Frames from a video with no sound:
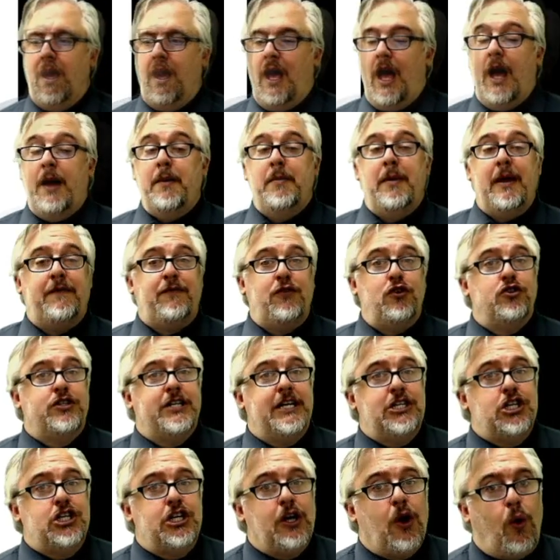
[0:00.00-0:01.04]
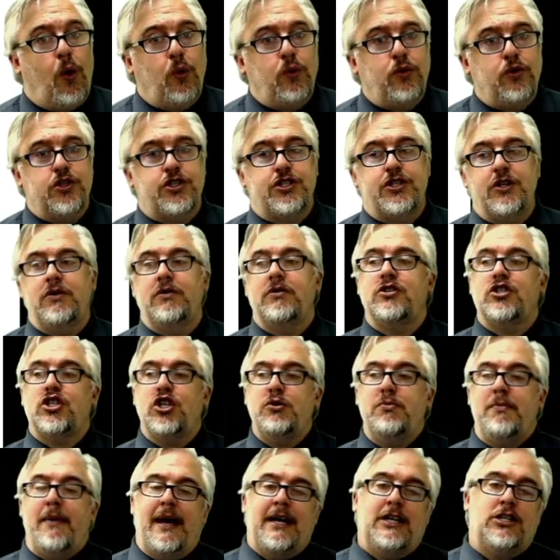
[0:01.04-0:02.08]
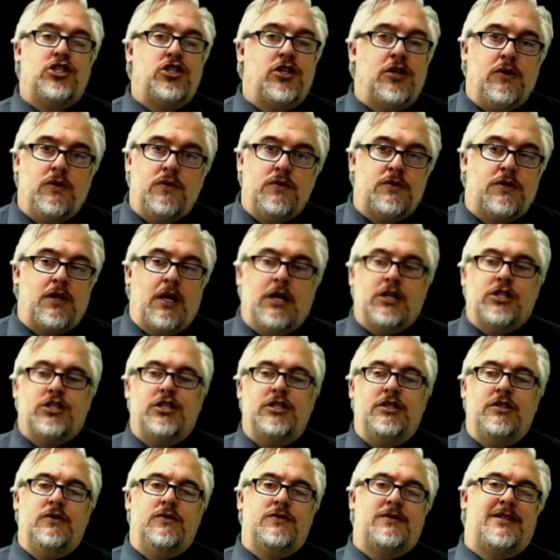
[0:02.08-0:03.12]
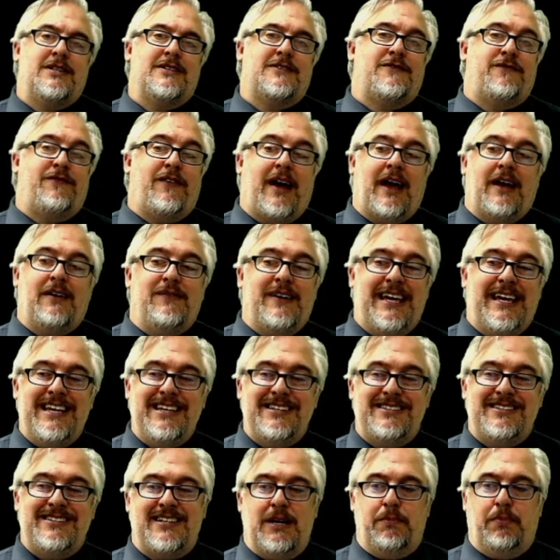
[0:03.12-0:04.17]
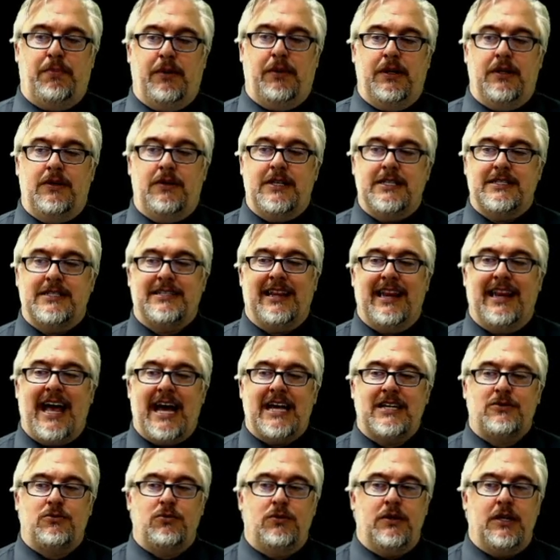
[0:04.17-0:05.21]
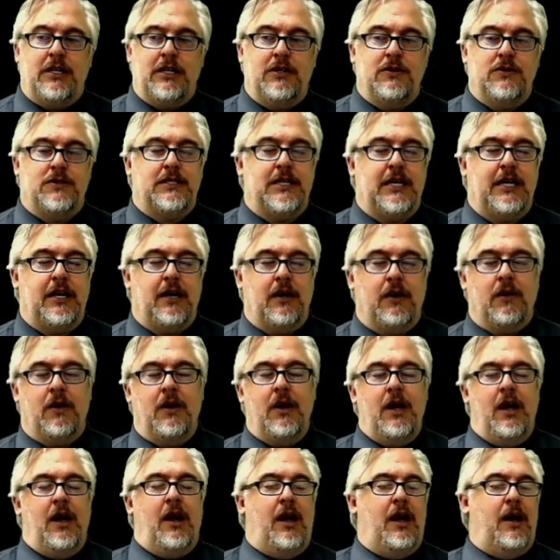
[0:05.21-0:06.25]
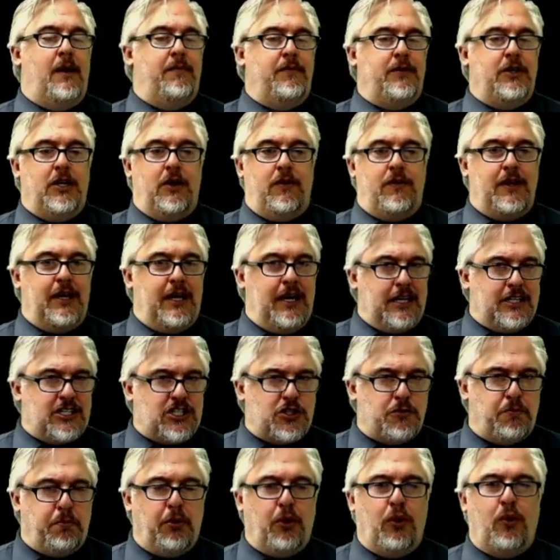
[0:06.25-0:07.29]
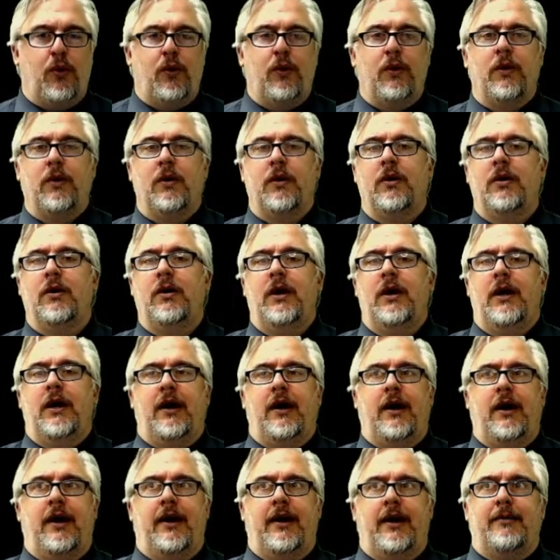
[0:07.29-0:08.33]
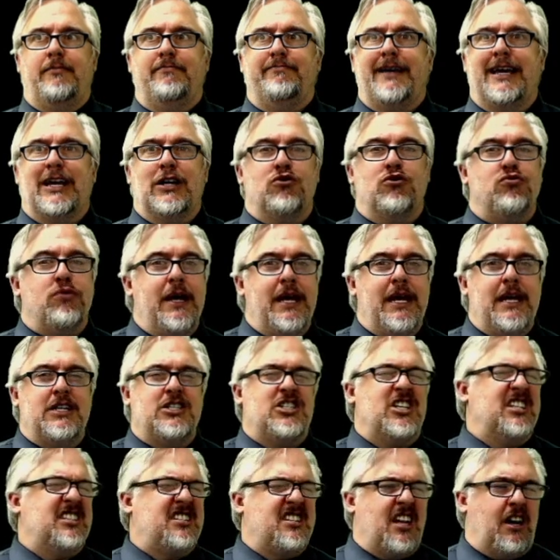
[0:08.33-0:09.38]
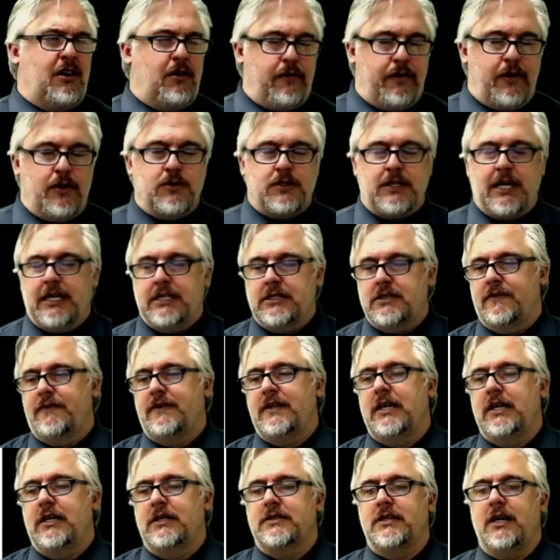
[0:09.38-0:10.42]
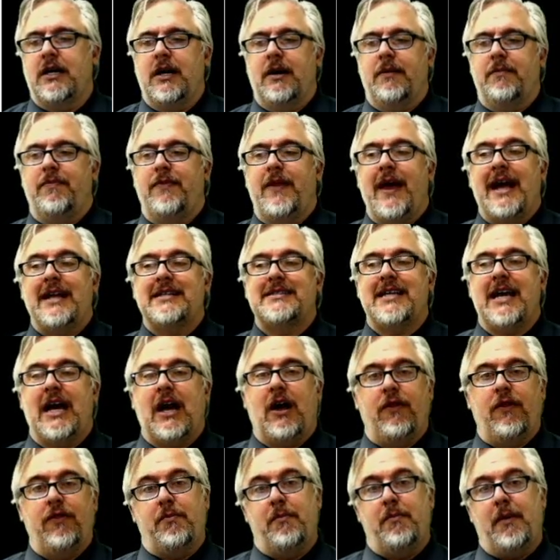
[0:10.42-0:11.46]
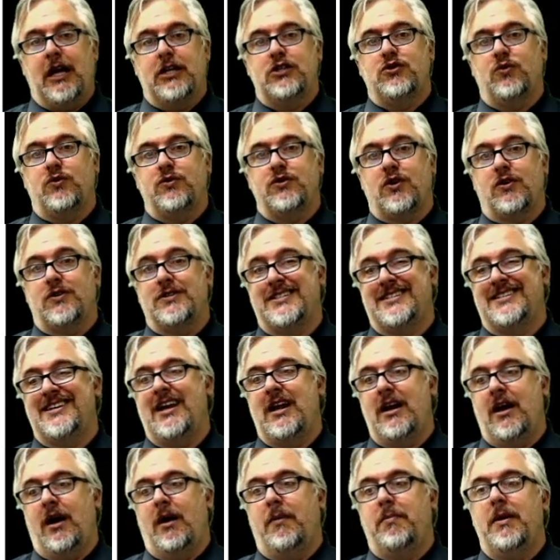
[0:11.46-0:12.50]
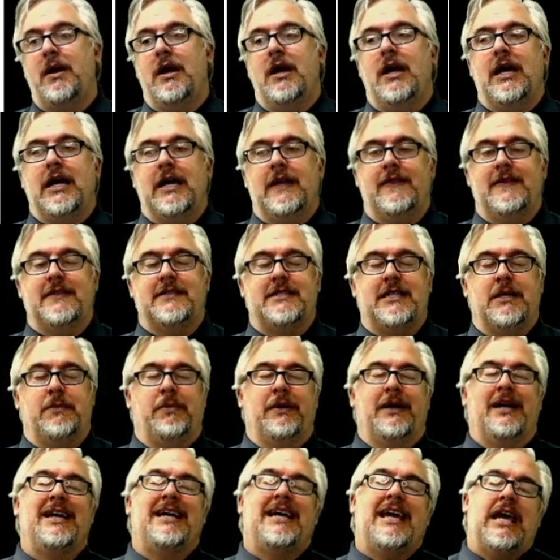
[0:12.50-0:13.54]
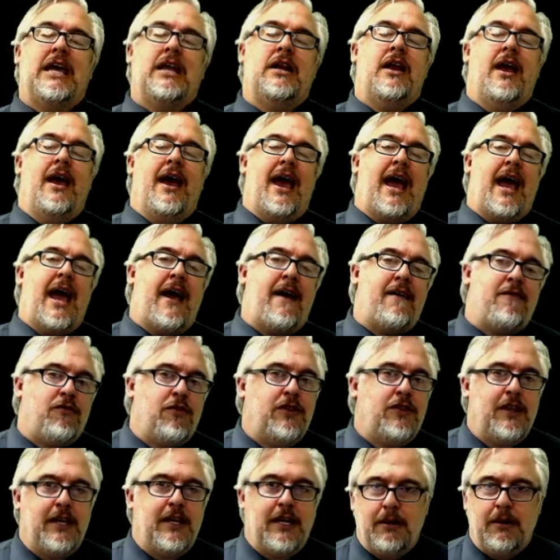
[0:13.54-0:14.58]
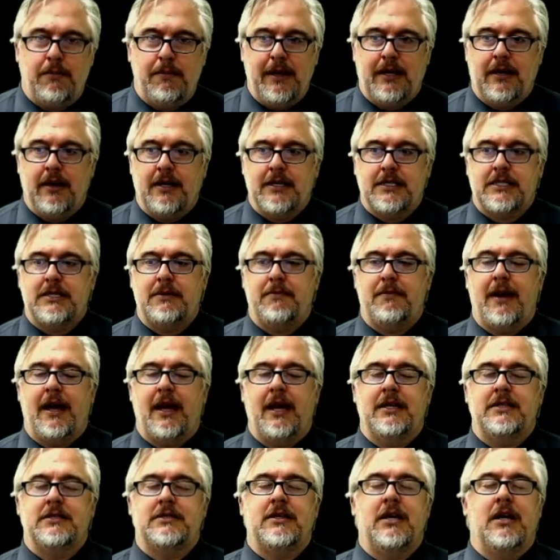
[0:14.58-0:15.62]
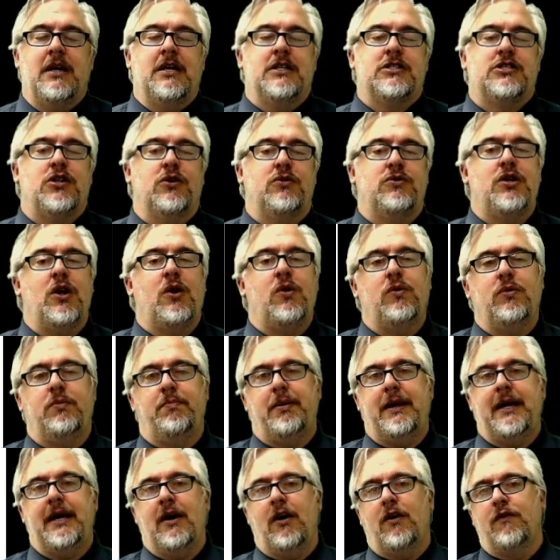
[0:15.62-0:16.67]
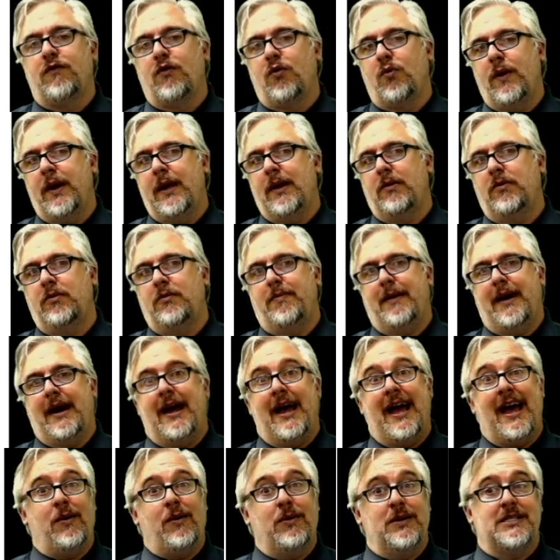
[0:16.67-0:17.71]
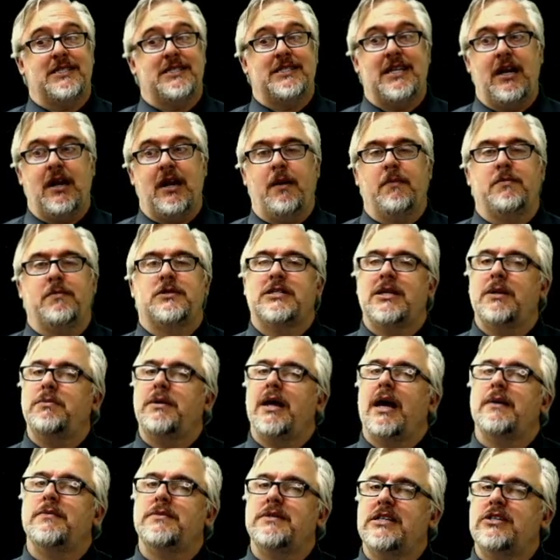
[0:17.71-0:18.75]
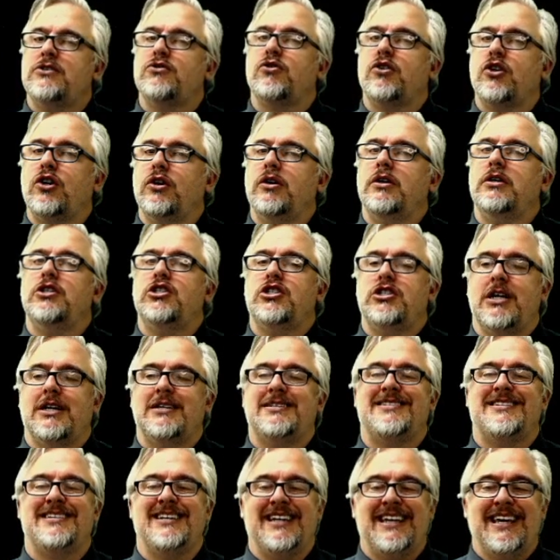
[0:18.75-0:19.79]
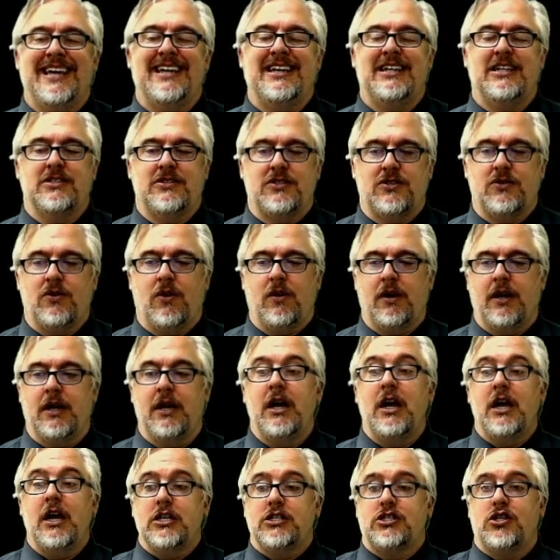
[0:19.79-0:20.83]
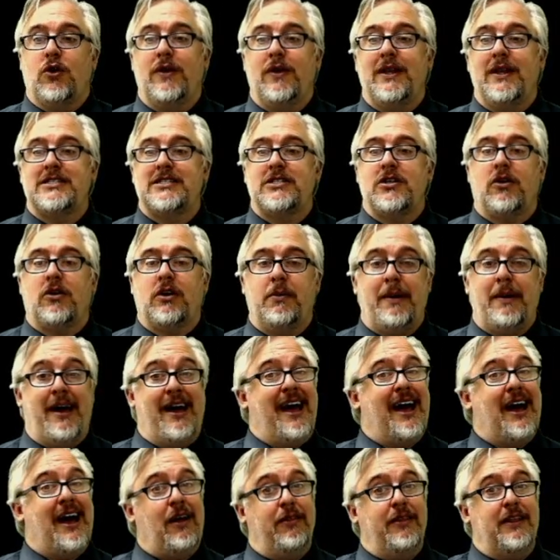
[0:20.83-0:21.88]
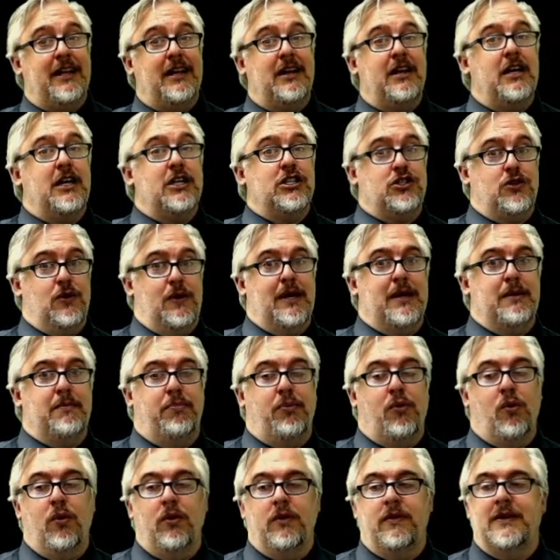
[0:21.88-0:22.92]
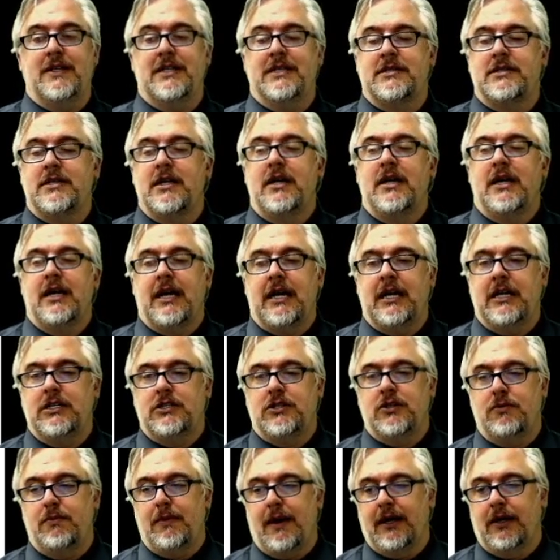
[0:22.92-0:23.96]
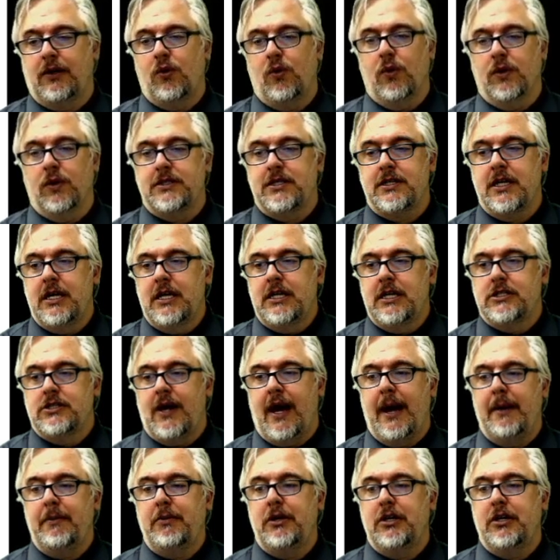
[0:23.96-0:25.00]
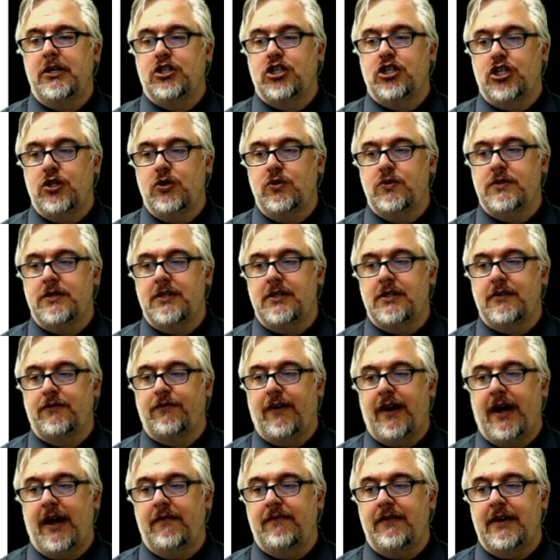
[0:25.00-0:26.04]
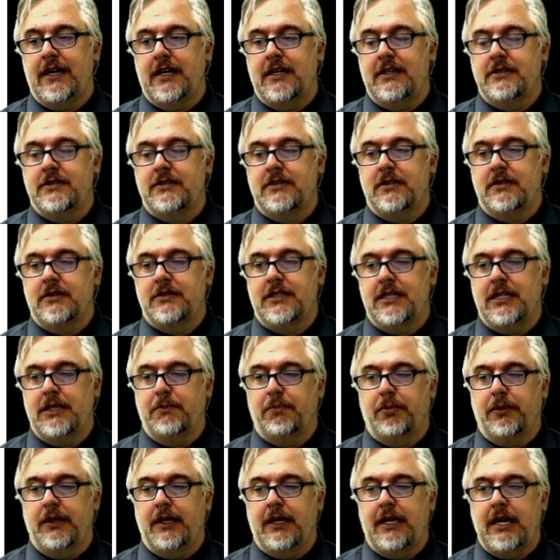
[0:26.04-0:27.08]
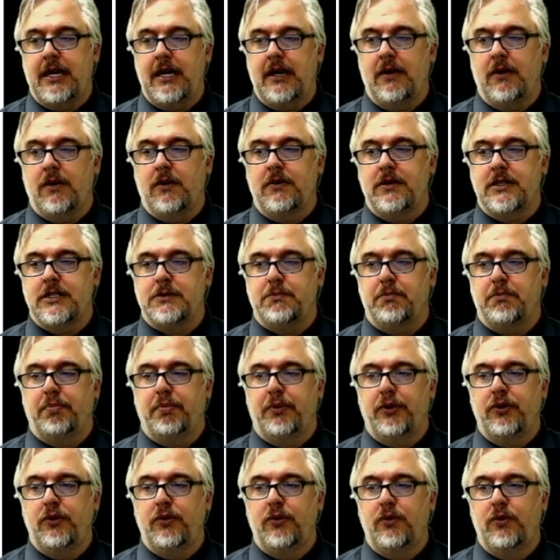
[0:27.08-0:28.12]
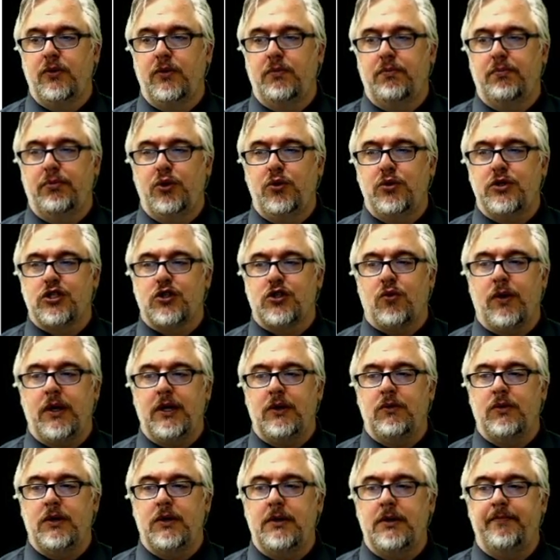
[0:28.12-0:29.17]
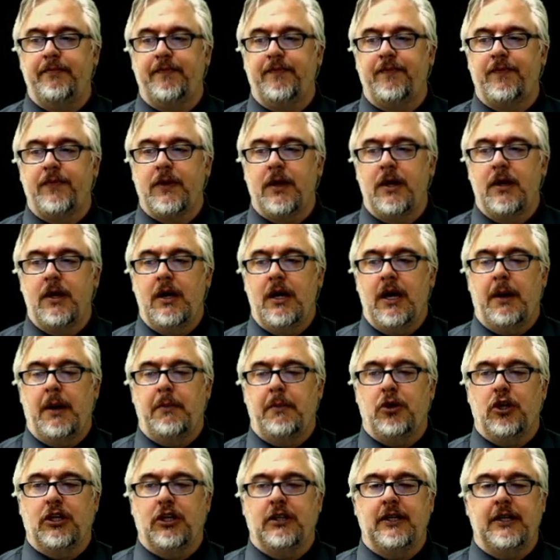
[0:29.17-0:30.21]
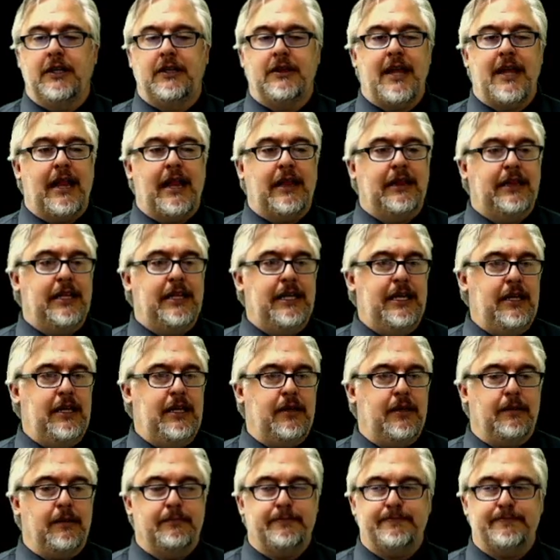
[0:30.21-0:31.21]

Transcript: If you're teaching older students, you may choose to use this 5Es template, this last one that you see here. The explore, enrich, etc., those kinds of things. That's how the modules are set up in this template. Again, everything can be customized, so don't be overwhelmed by how it's set up. Sometimes these are good just to get you started. So let's talk about how then to import this into my course. So I'm going to choose this 5Es template here, this bluish green one. I'm going to click that link